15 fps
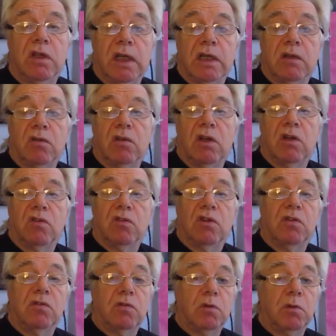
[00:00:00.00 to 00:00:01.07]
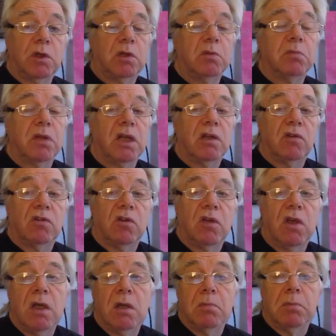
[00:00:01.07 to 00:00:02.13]
late last year following
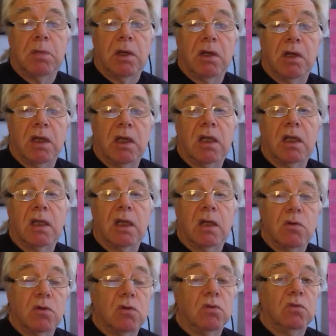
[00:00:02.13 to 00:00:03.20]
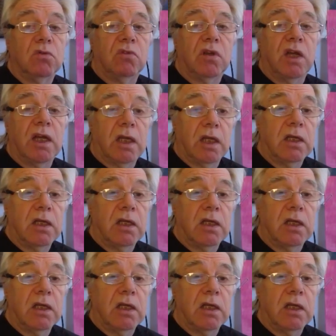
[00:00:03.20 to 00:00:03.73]
complaints by locals,